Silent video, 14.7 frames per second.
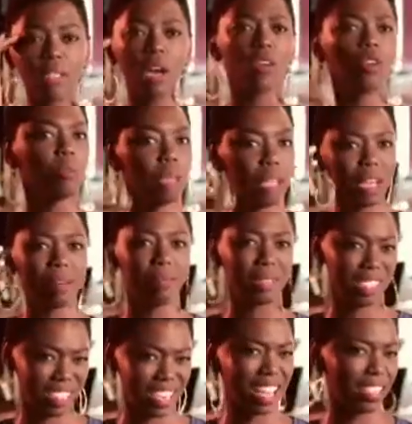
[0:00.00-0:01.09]
how you become as
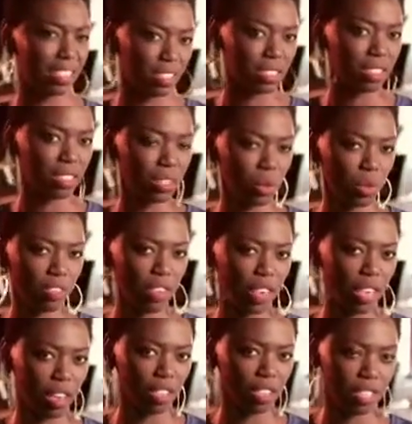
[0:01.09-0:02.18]
an adult to a very
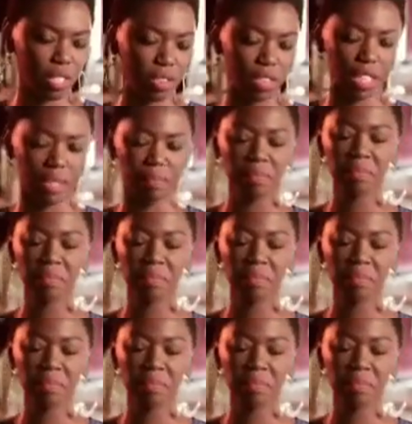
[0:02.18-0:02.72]
large degree.